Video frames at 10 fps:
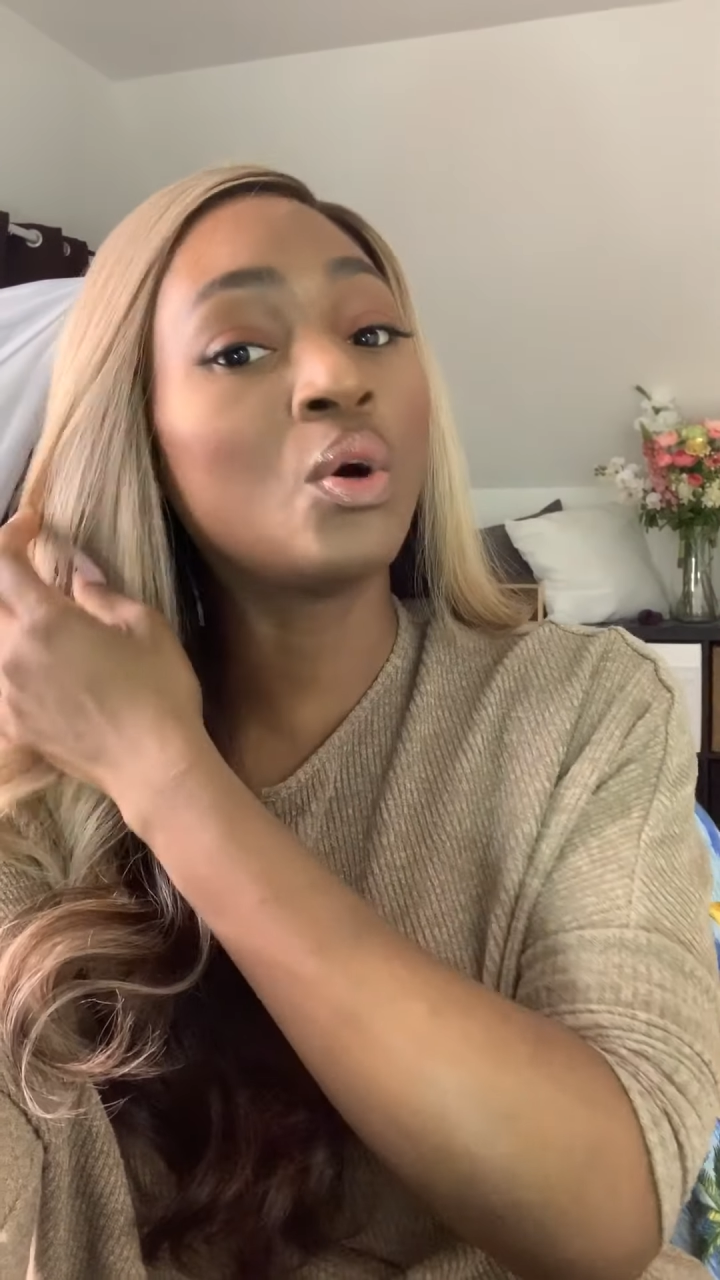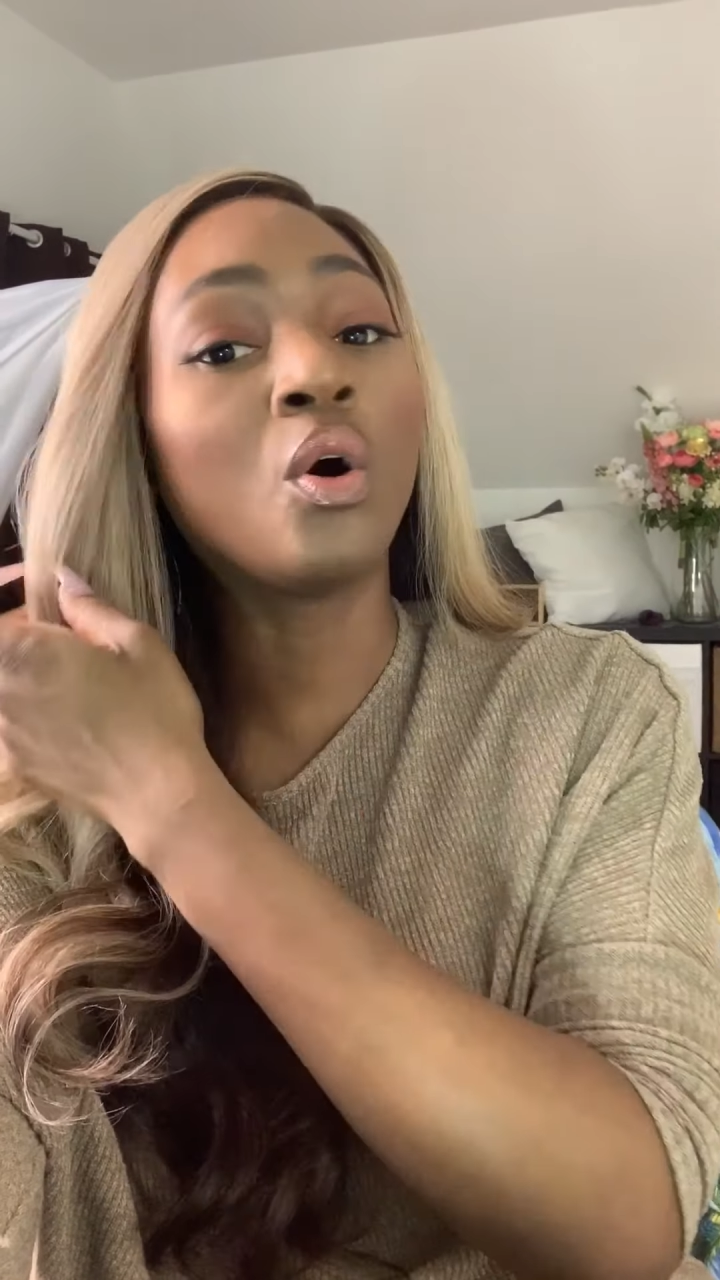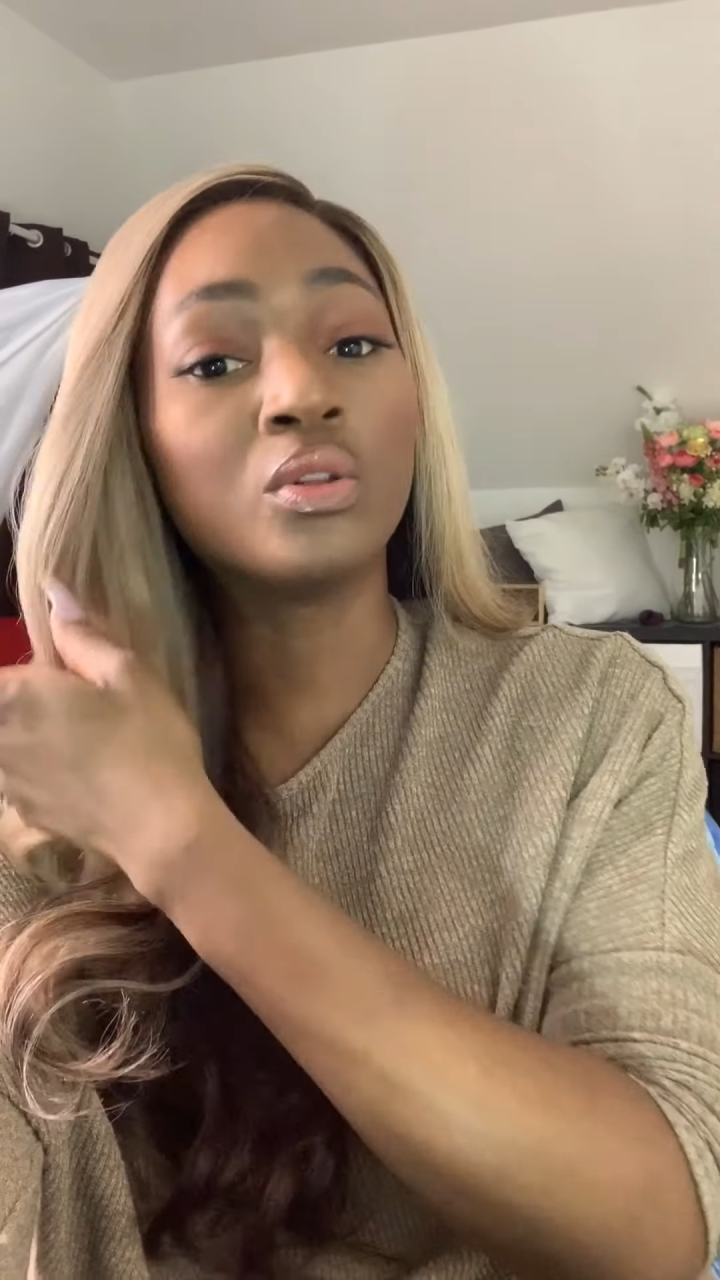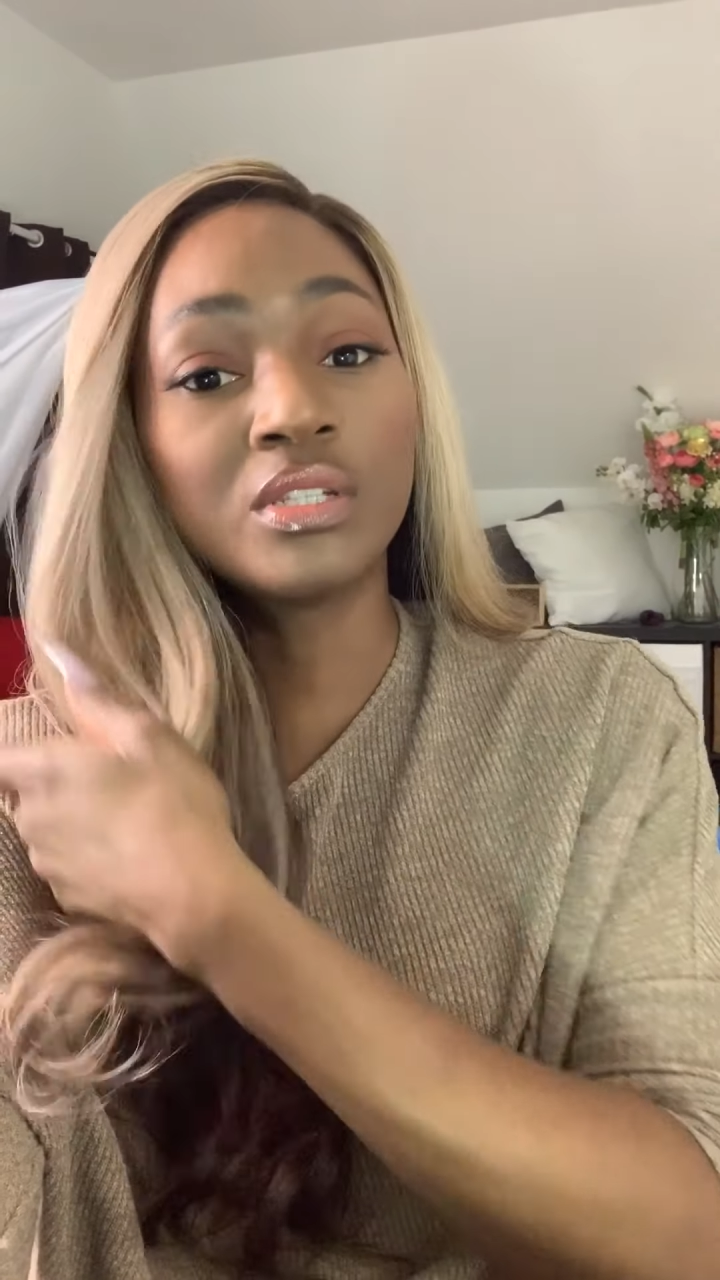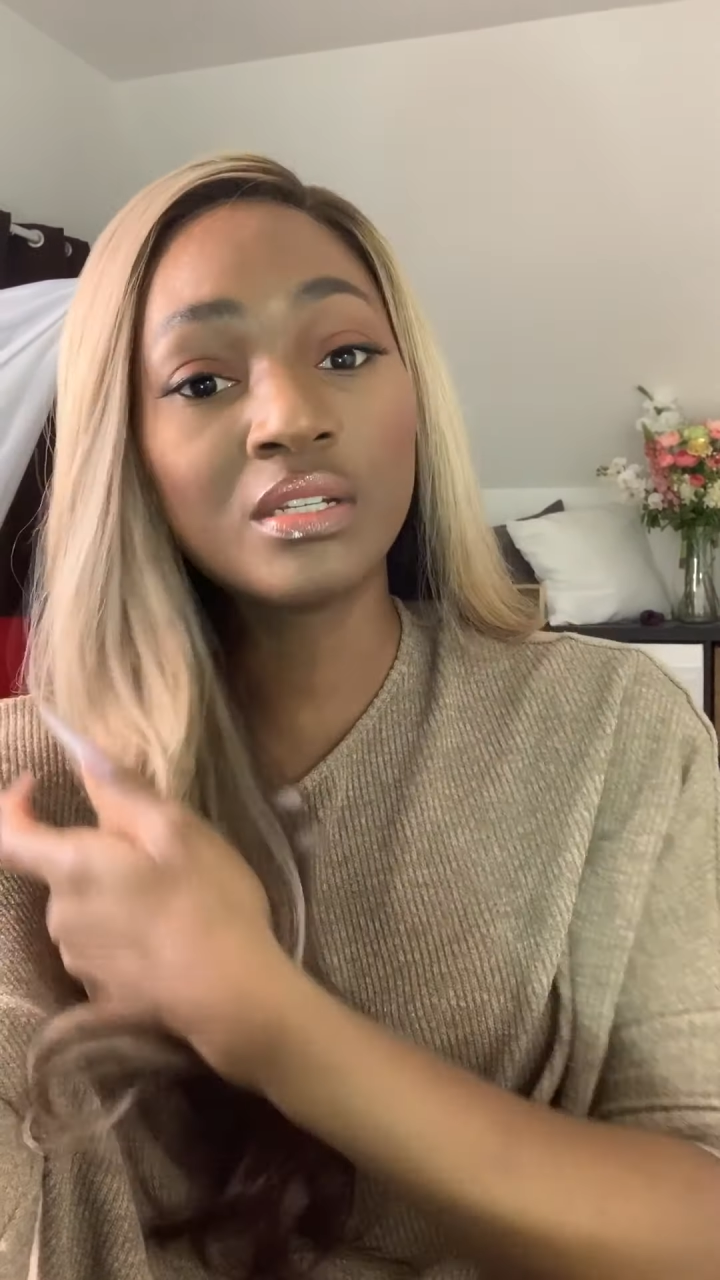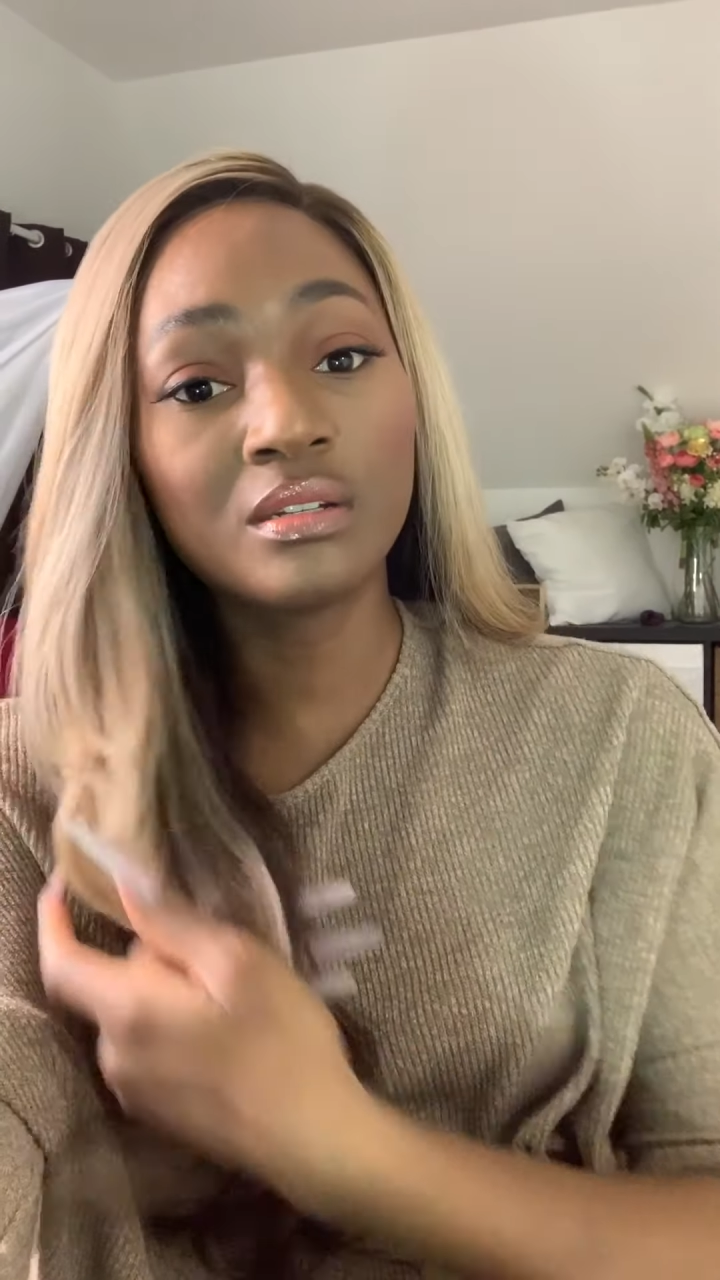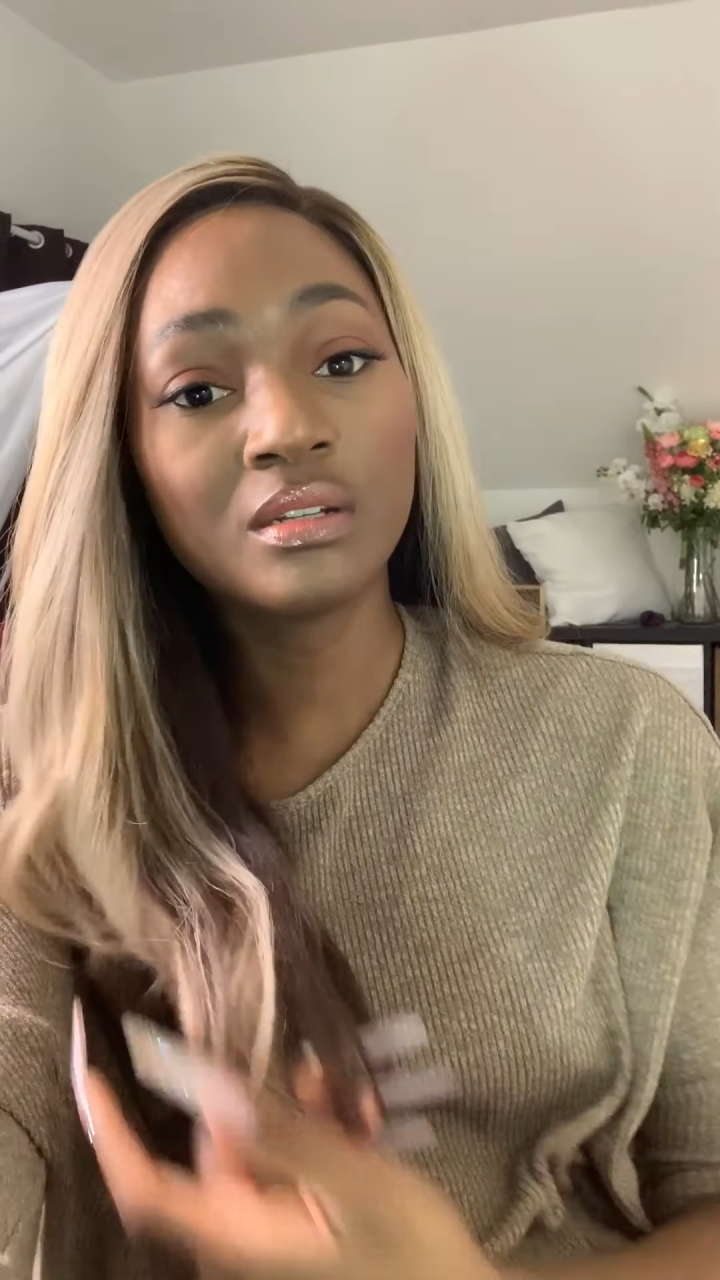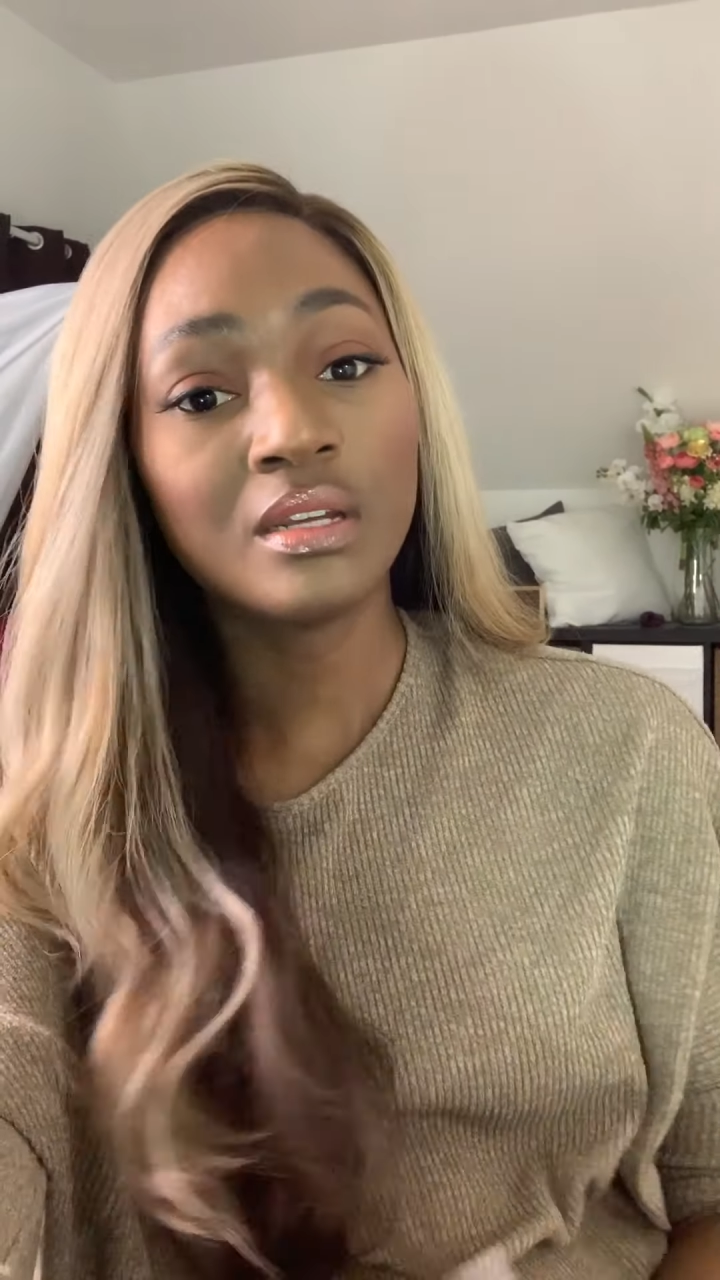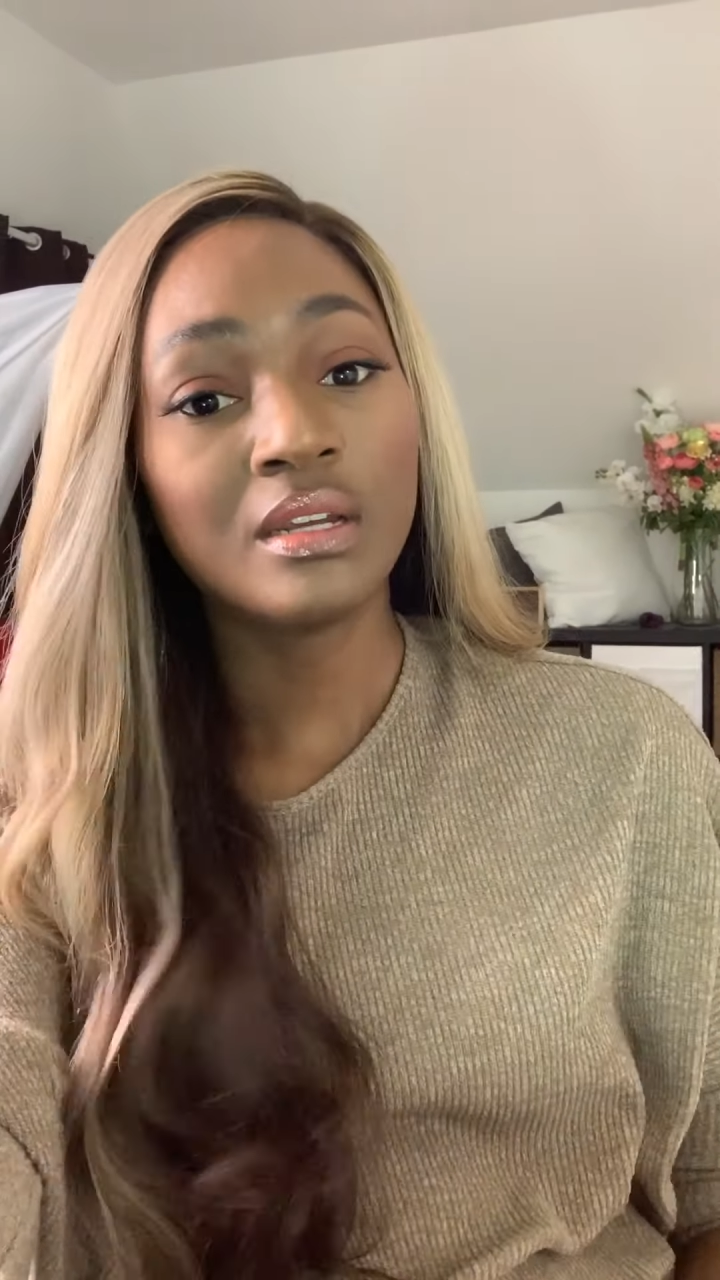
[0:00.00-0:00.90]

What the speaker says: halted.